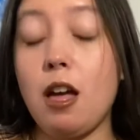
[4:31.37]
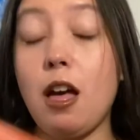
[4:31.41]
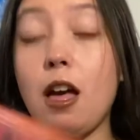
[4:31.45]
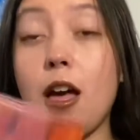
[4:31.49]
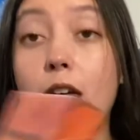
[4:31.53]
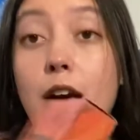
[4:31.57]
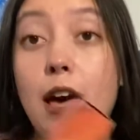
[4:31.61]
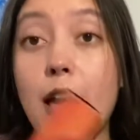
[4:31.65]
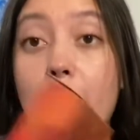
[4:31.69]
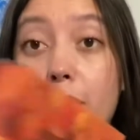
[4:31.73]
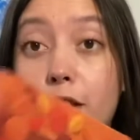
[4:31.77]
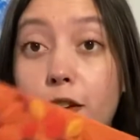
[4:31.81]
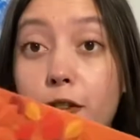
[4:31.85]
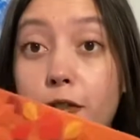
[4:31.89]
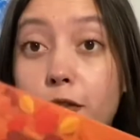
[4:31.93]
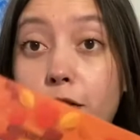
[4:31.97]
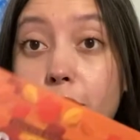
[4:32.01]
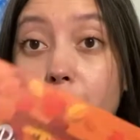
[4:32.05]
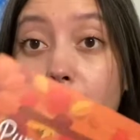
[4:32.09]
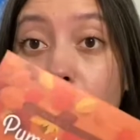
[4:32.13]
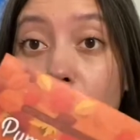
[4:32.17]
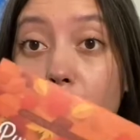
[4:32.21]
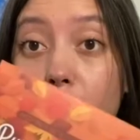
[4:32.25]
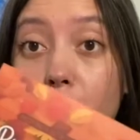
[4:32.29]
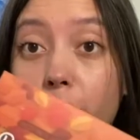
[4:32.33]
I don't
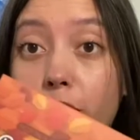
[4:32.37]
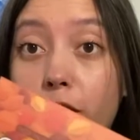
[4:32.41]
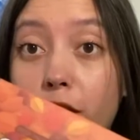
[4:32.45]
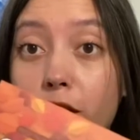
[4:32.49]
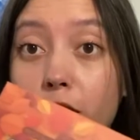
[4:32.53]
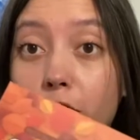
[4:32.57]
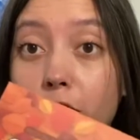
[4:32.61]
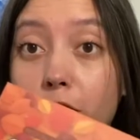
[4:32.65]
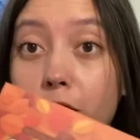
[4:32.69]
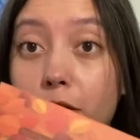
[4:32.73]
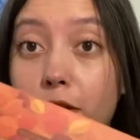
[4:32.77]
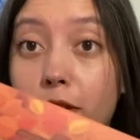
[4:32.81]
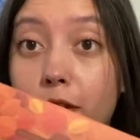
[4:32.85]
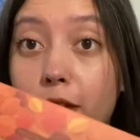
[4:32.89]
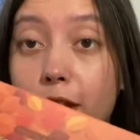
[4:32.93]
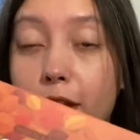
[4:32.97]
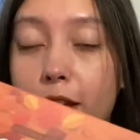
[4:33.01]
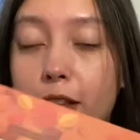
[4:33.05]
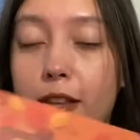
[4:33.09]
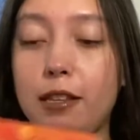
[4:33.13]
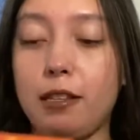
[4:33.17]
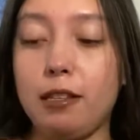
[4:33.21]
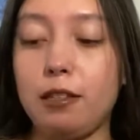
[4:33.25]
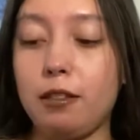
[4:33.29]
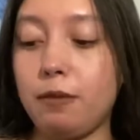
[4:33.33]
know if I'll use
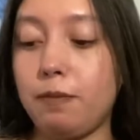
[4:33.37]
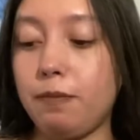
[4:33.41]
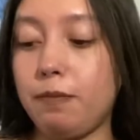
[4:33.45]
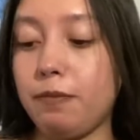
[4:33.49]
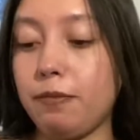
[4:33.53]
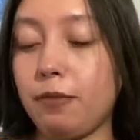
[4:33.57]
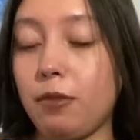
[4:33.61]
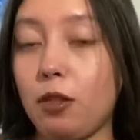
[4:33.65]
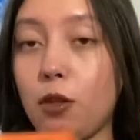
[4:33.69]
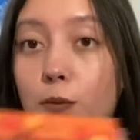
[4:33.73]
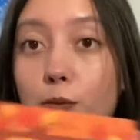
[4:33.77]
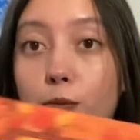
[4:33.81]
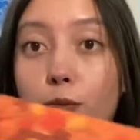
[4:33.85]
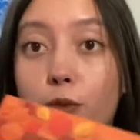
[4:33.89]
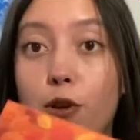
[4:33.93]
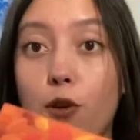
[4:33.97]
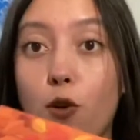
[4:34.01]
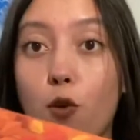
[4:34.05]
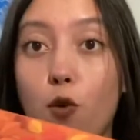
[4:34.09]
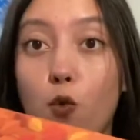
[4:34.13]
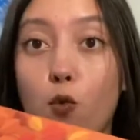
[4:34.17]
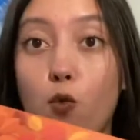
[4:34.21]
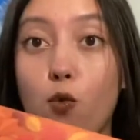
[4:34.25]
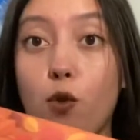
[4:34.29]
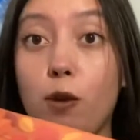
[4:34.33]
this,
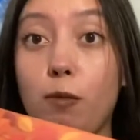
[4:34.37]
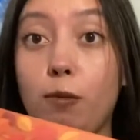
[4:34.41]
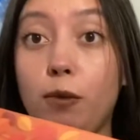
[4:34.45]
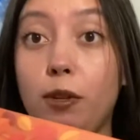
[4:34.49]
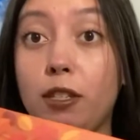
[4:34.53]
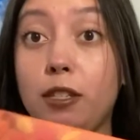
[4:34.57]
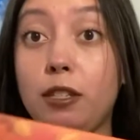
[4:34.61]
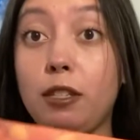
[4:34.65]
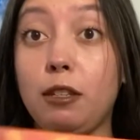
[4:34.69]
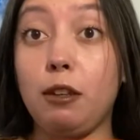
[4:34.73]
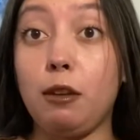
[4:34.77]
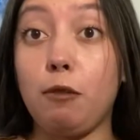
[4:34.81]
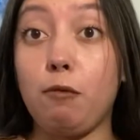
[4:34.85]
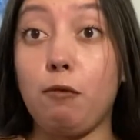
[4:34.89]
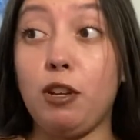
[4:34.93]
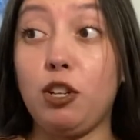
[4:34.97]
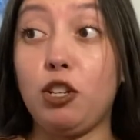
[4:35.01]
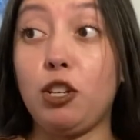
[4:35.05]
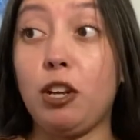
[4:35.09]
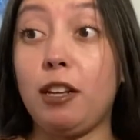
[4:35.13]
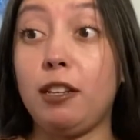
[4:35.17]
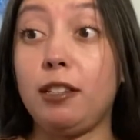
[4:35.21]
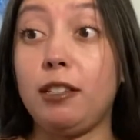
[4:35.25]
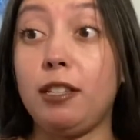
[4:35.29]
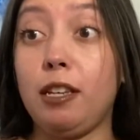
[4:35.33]
but we will see. We
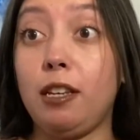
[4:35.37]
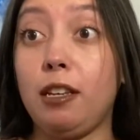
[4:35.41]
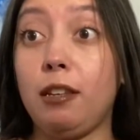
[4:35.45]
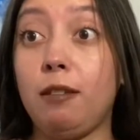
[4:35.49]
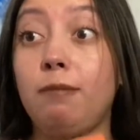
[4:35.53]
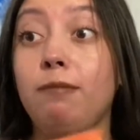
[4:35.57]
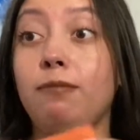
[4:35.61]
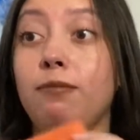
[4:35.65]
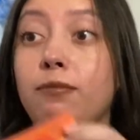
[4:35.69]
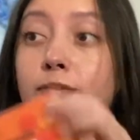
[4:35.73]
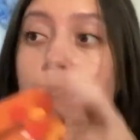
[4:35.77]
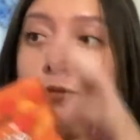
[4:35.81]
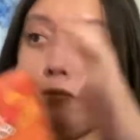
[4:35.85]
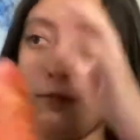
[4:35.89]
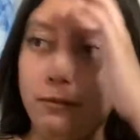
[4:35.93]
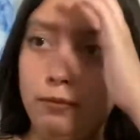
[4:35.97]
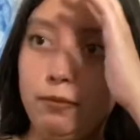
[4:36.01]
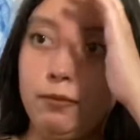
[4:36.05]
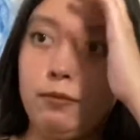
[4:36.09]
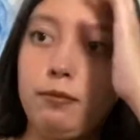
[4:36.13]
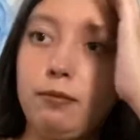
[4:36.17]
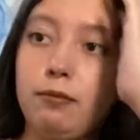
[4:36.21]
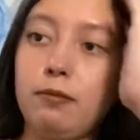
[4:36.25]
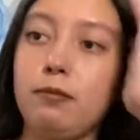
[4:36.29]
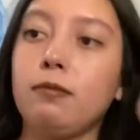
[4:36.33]
shall see.
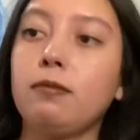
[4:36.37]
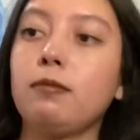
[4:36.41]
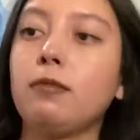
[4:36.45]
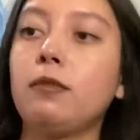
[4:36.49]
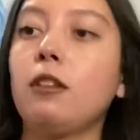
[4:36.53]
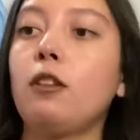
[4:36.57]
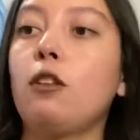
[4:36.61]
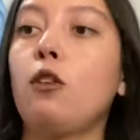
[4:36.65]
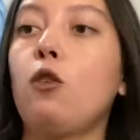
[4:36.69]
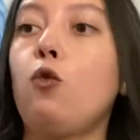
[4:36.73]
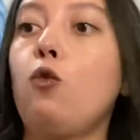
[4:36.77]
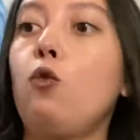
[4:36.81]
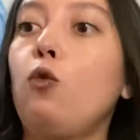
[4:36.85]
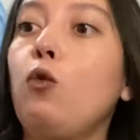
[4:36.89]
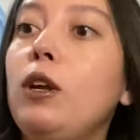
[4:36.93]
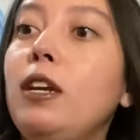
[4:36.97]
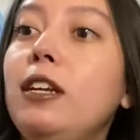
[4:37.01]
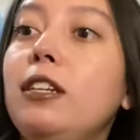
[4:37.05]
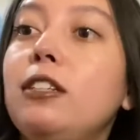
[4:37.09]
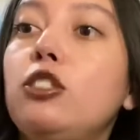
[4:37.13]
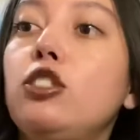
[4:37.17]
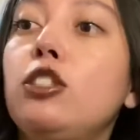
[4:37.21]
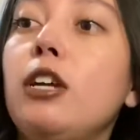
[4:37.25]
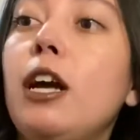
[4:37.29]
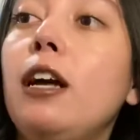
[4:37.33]
We
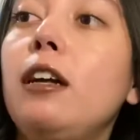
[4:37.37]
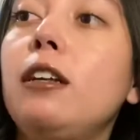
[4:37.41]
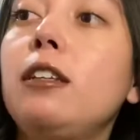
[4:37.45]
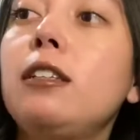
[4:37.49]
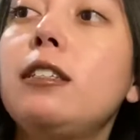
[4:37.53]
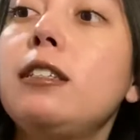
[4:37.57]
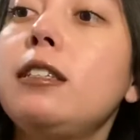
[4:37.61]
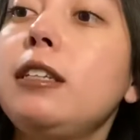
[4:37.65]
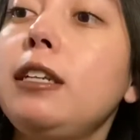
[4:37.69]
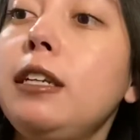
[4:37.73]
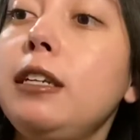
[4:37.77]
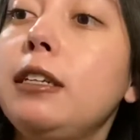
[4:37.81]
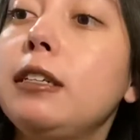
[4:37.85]
shall see.